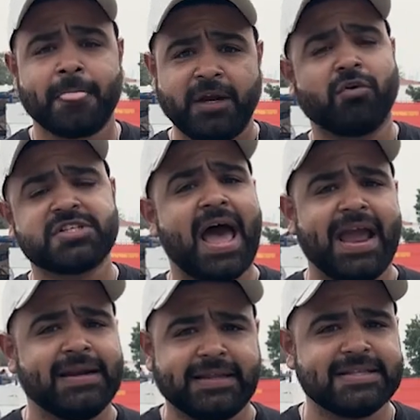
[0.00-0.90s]
it was a
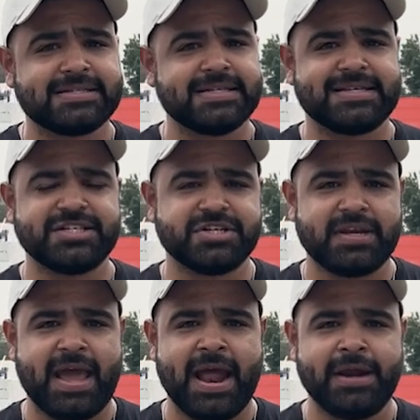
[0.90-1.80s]
high intensity
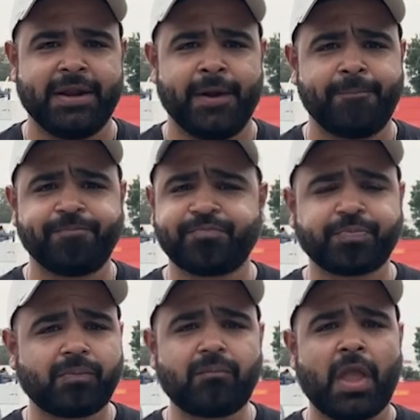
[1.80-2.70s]
session. And
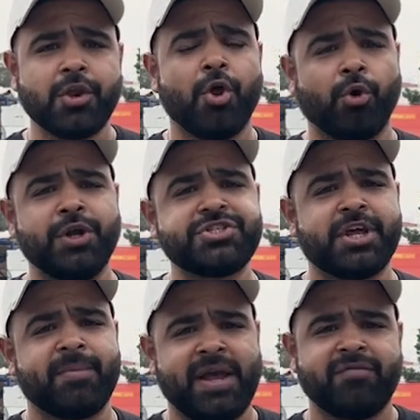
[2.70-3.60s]
Rohit
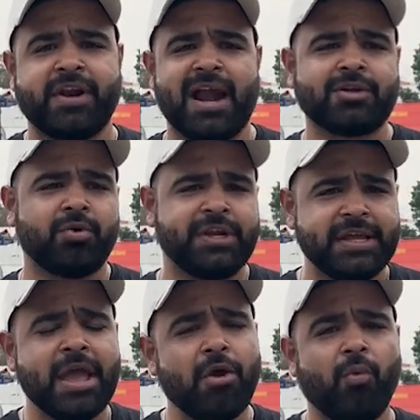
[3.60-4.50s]
Sharma and Virat
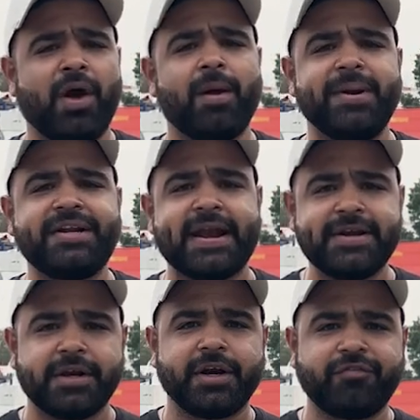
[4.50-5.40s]
Kohli were a bit
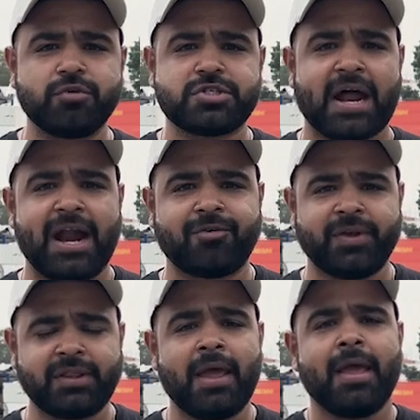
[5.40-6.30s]
tentative to start
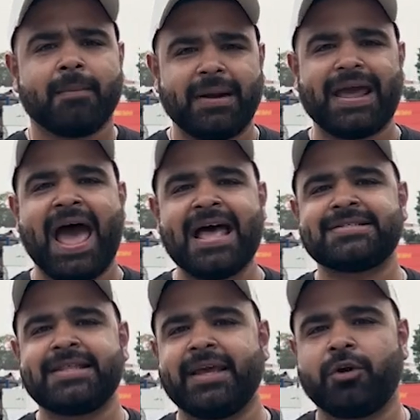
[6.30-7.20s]
with, but
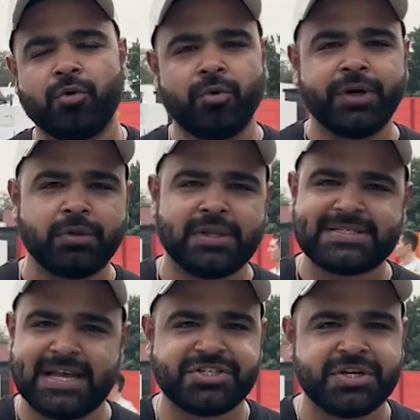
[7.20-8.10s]
as they grew into the
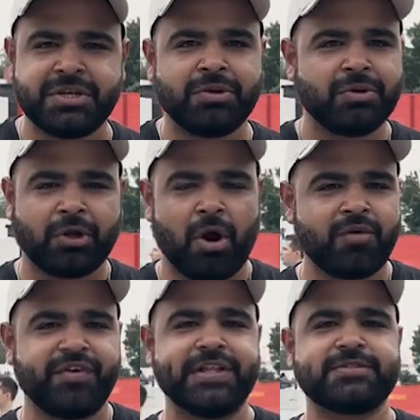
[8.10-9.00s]
session, the
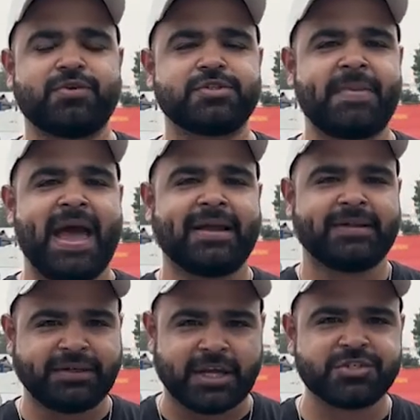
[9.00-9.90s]
confidence was back,
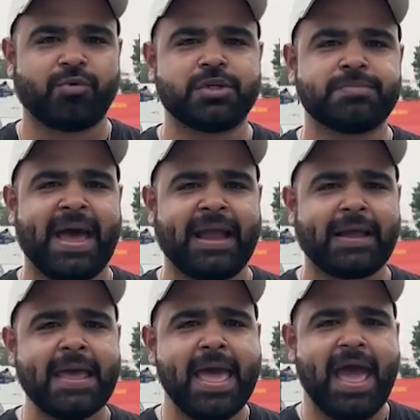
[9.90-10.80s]
the touch was back.
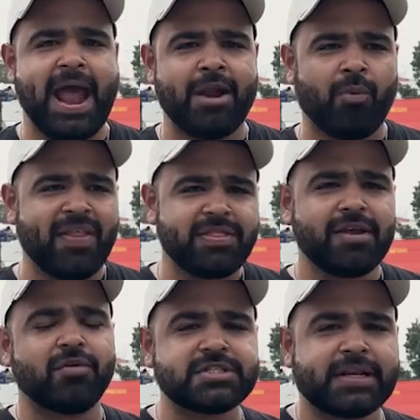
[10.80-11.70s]
And one
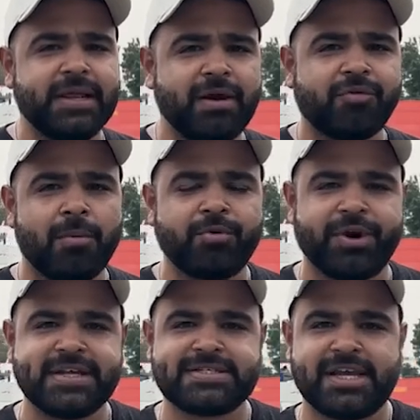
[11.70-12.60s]
thing was clear from
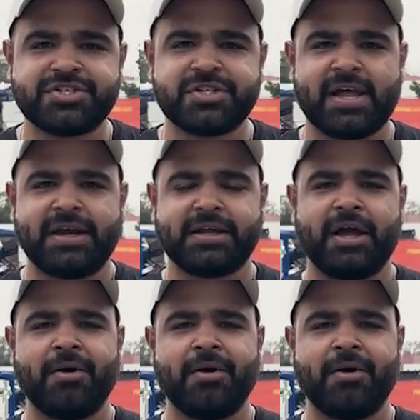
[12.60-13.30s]
today's session, that